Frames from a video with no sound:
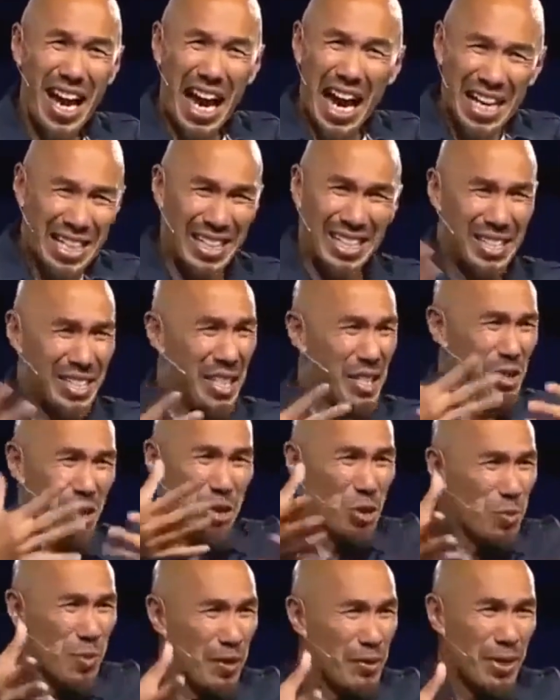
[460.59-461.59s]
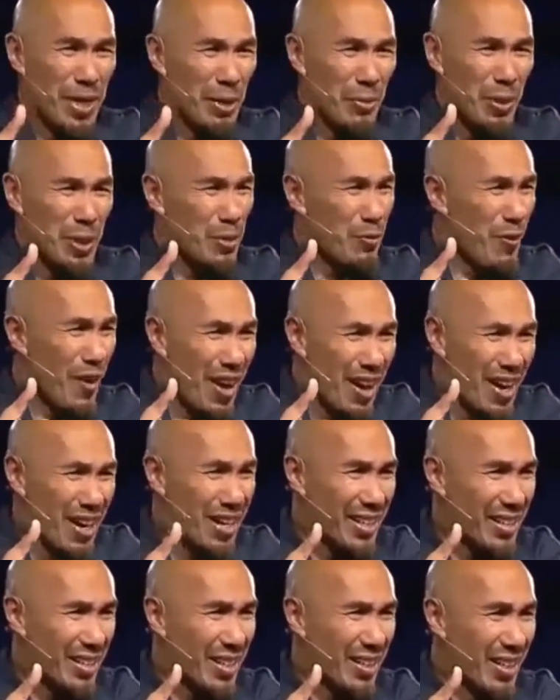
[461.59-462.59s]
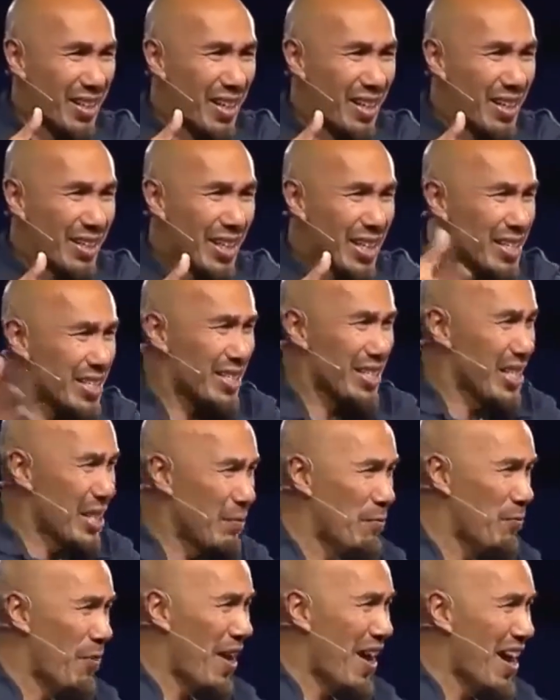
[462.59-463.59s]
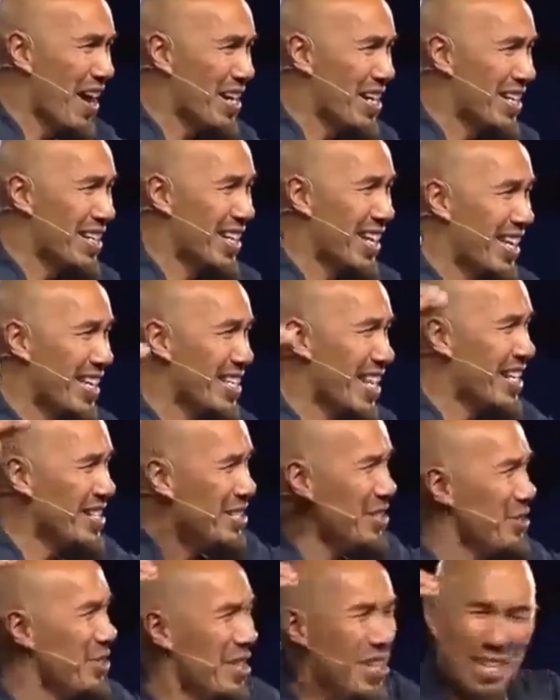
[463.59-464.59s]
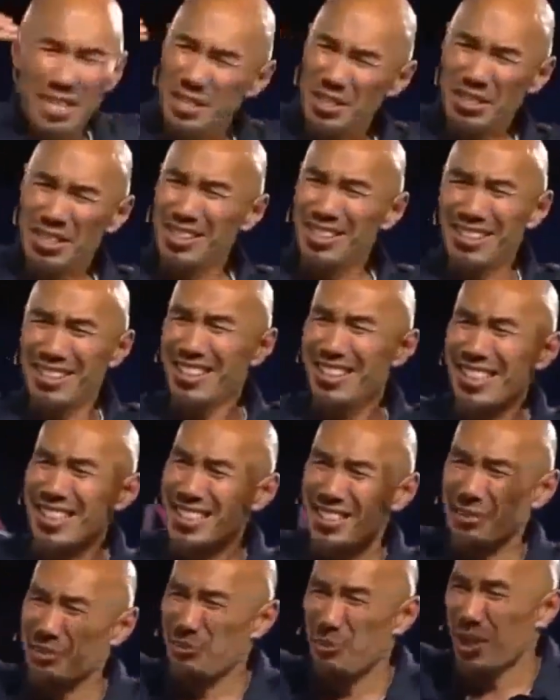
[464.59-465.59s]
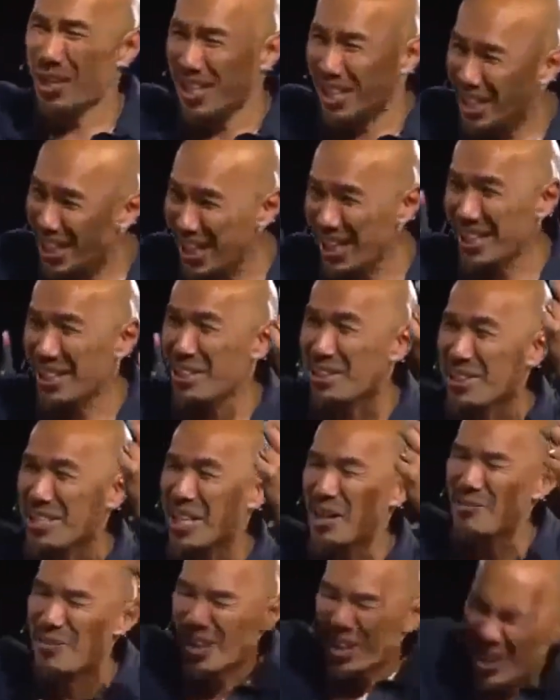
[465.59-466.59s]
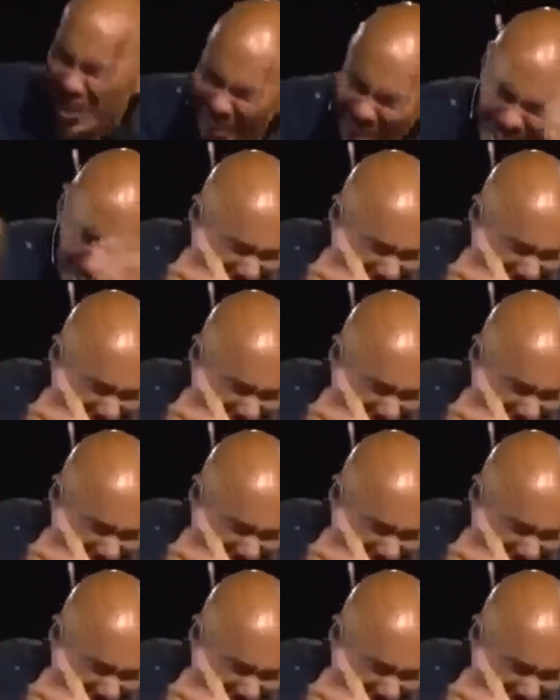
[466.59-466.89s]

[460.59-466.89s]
I just assumed everything was fine. They seem fine, and you just want to kick yourself like, oh, I